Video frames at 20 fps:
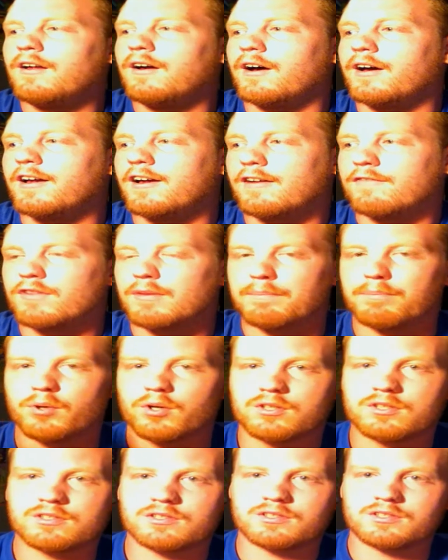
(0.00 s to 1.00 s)
I have the
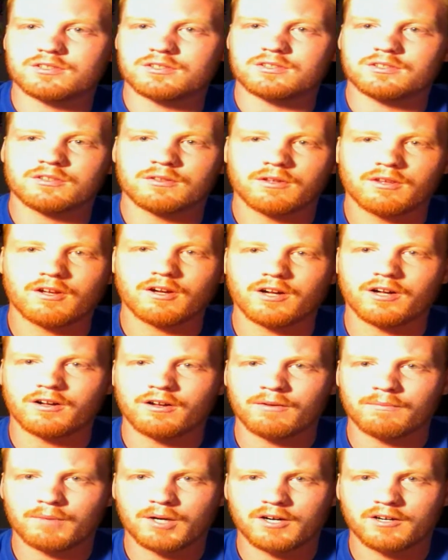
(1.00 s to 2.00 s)
books and
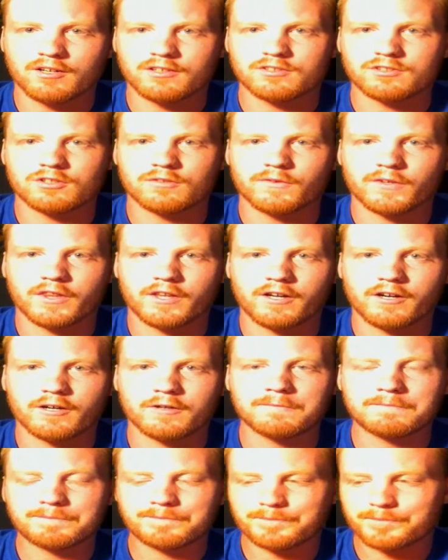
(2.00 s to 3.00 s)
mangas over
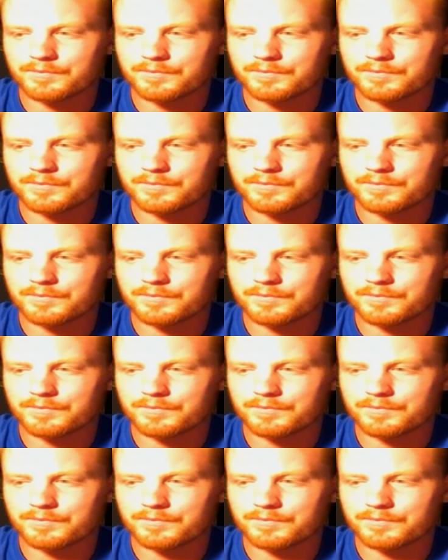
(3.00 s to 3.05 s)
there.